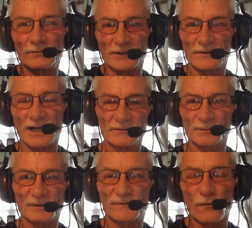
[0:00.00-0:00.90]
Now they have to
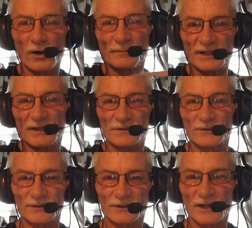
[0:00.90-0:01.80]
perform because
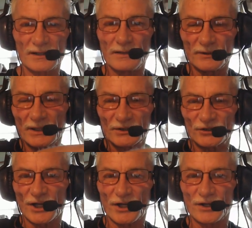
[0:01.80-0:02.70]
there's an uneven
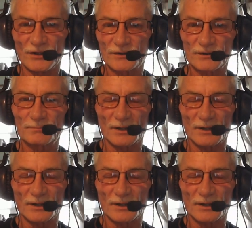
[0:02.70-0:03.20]
exchange.